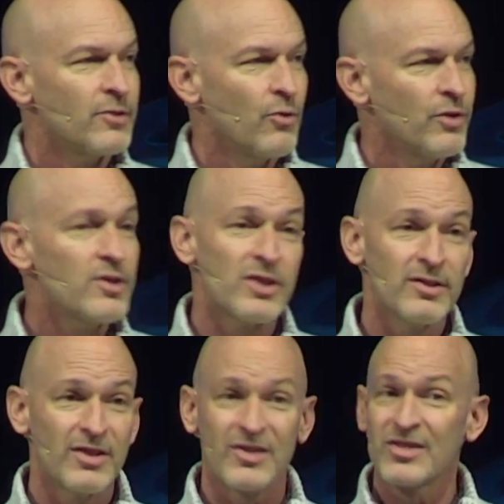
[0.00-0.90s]
So this
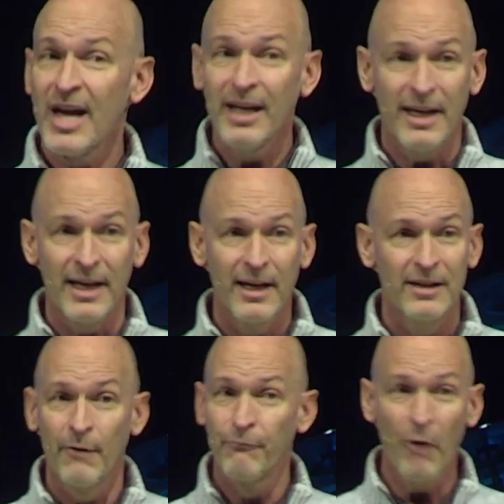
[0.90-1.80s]
is the setting
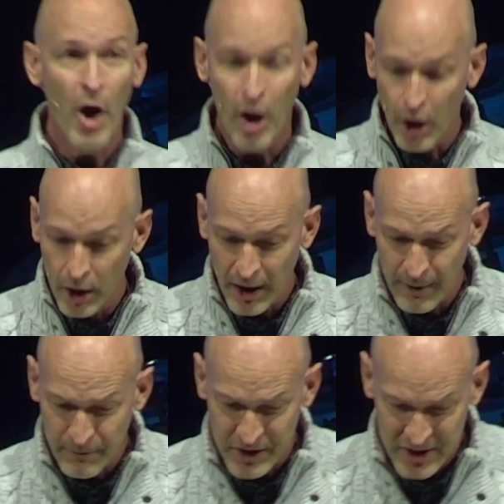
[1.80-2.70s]
in the fall
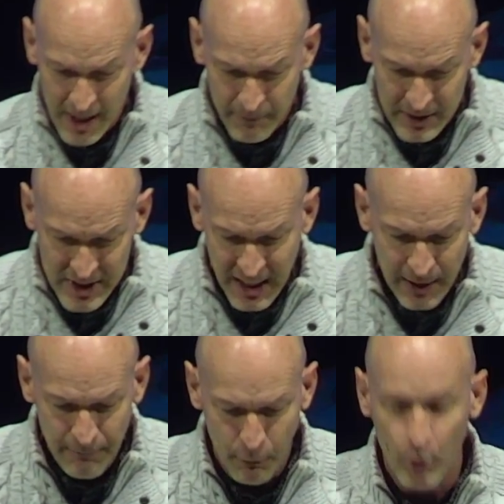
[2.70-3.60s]
of
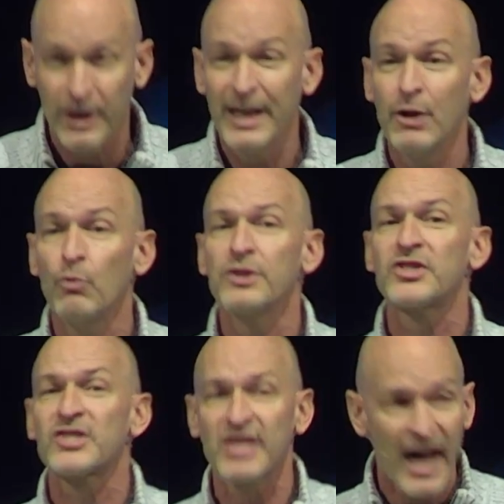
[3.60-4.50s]
1740. It
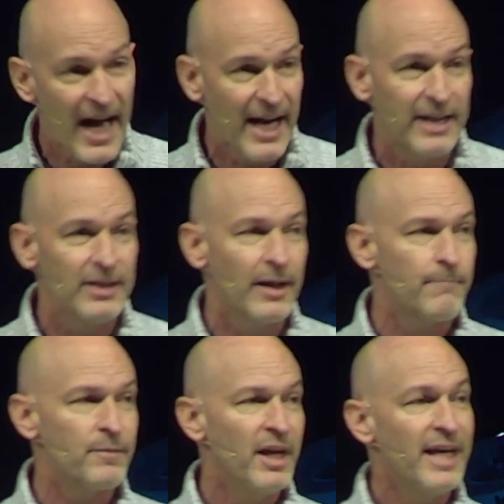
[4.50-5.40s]
was said
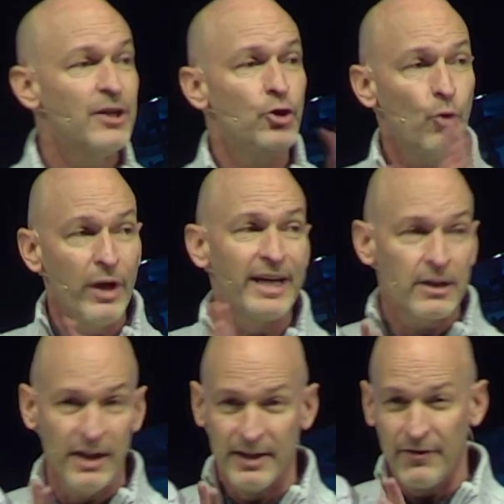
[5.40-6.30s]
in New
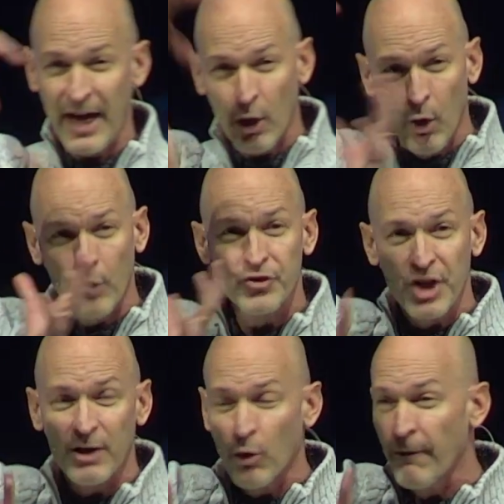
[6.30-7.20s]
England, that whole
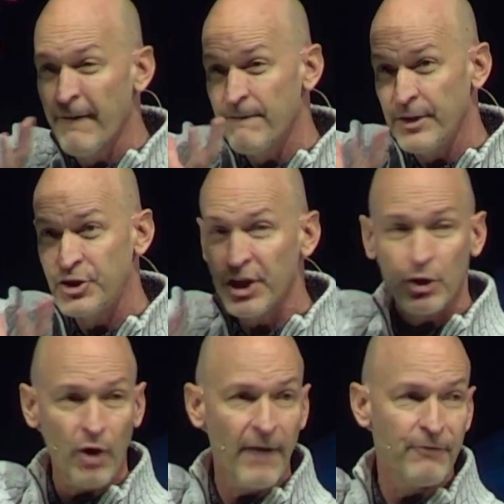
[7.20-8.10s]
general
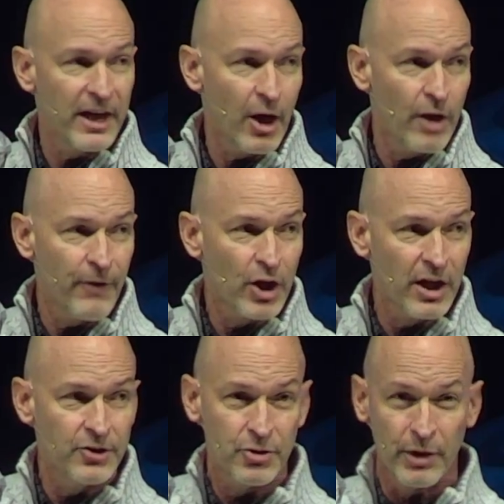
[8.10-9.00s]
geographic area of our
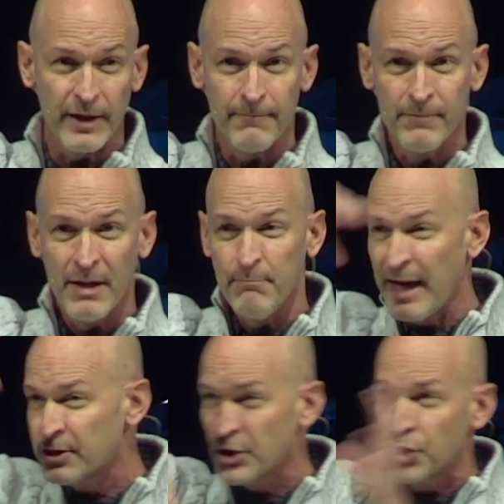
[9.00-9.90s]
country,
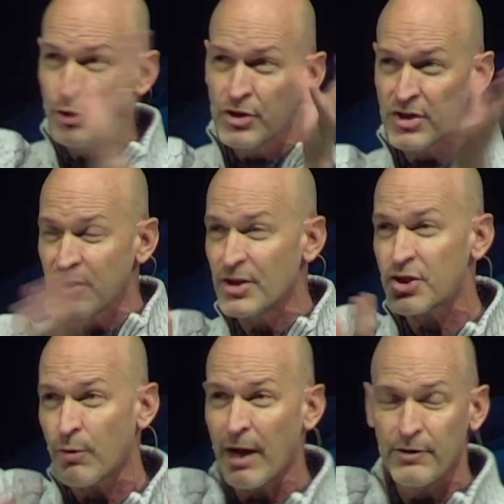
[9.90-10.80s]
Massachusetts and the
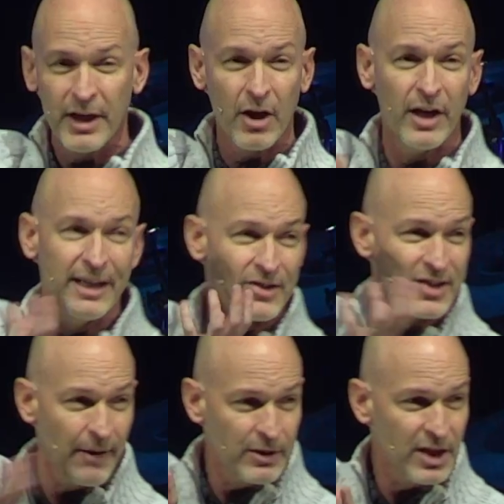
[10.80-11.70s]
surrounding area,
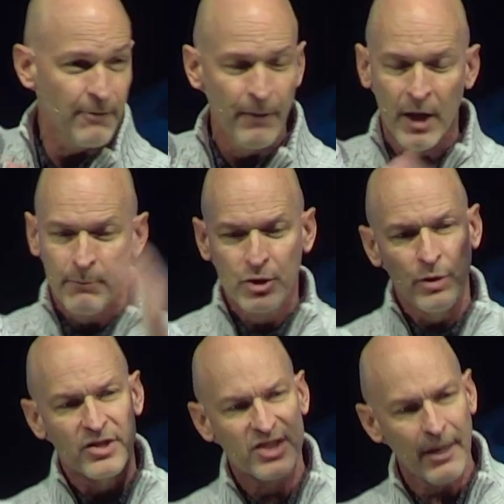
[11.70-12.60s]

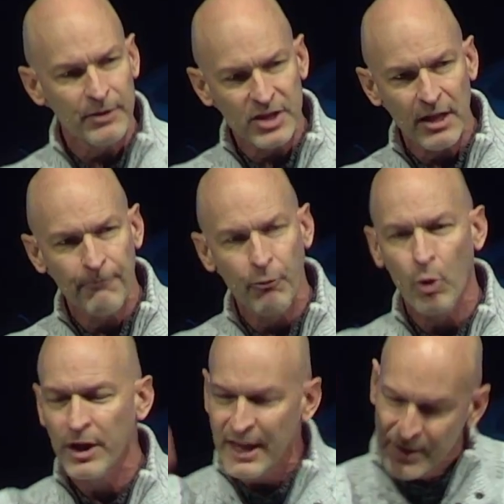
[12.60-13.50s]
between
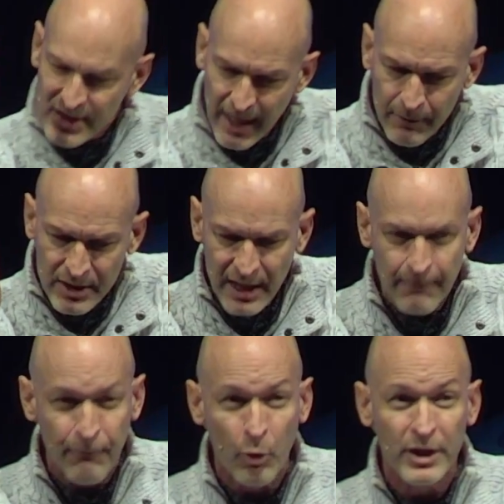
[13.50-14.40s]
1740 and
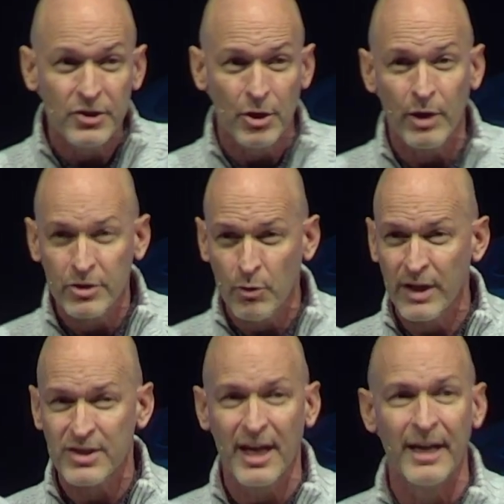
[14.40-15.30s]
1742, here's
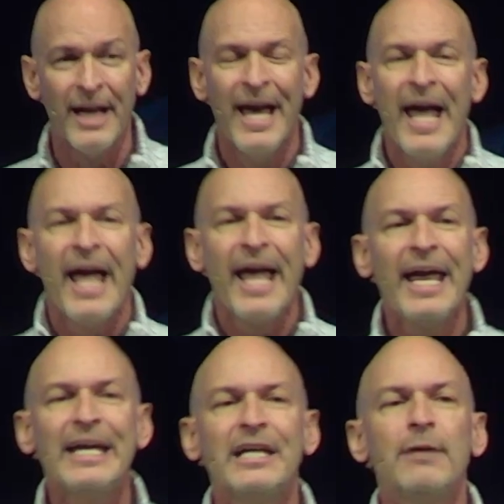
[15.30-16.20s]
what it said.
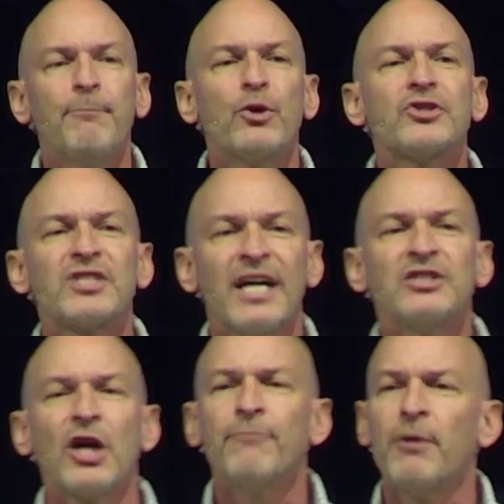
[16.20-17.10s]

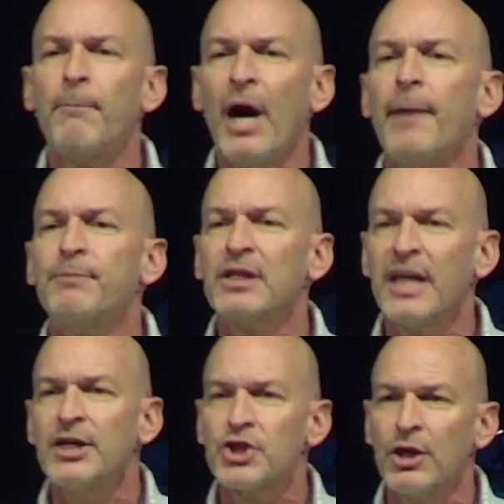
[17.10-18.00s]
80% of the
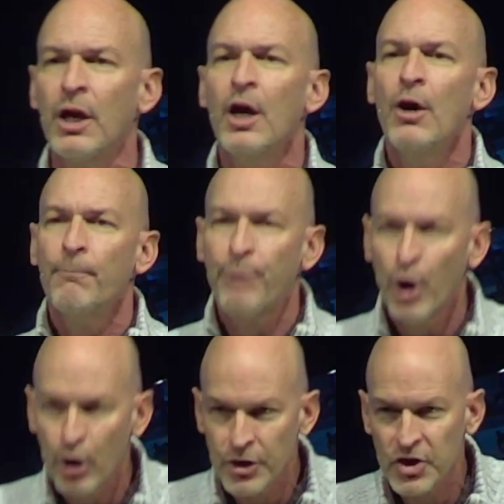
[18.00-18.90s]
population
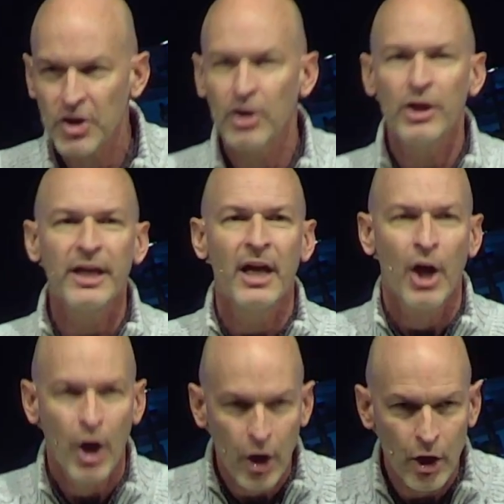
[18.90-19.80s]
personally
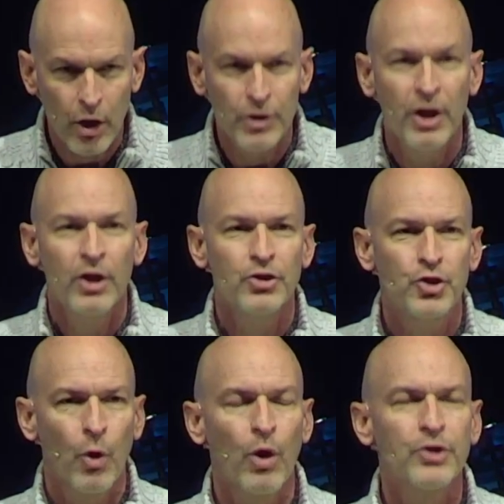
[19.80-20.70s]
heard
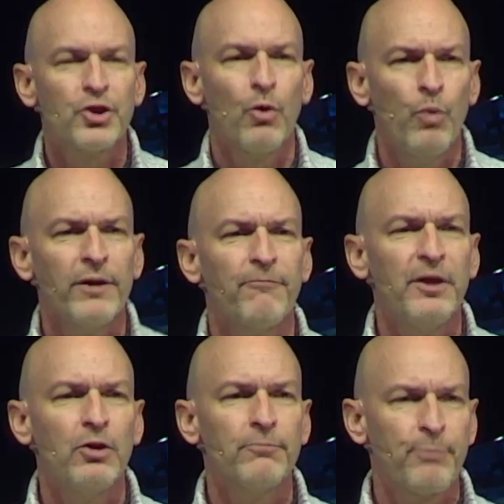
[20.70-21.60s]
George
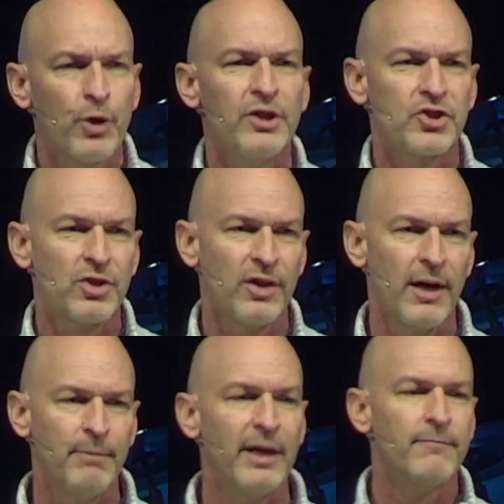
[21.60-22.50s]
Whitfield preach to
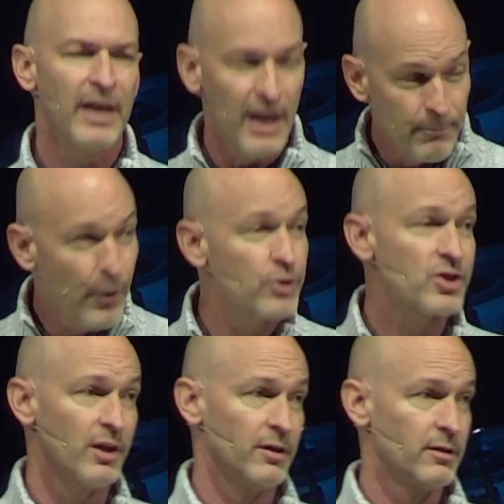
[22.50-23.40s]
them in
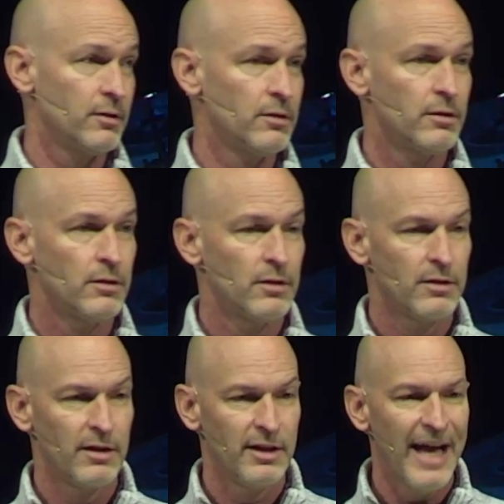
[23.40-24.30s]
person.
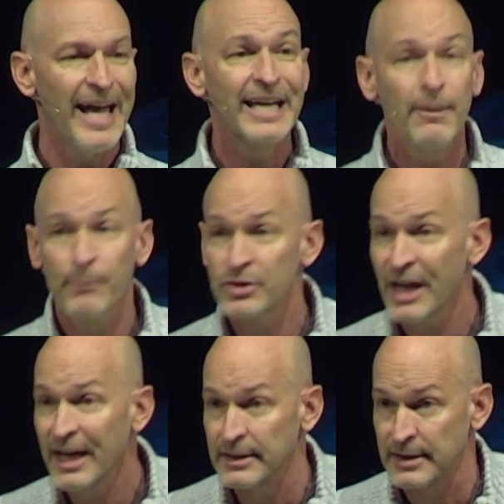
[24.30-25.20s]
80%.
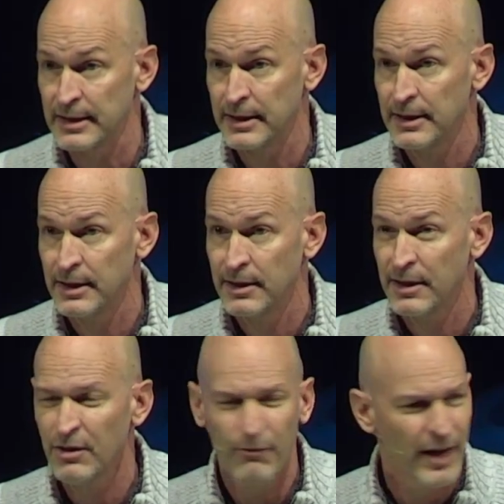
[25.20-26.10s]
Can
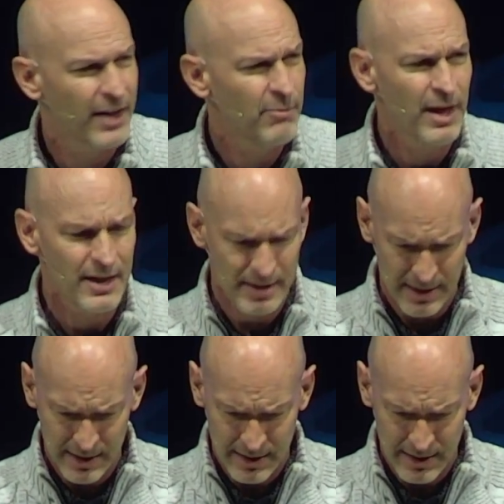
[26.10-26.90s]
you fathom that?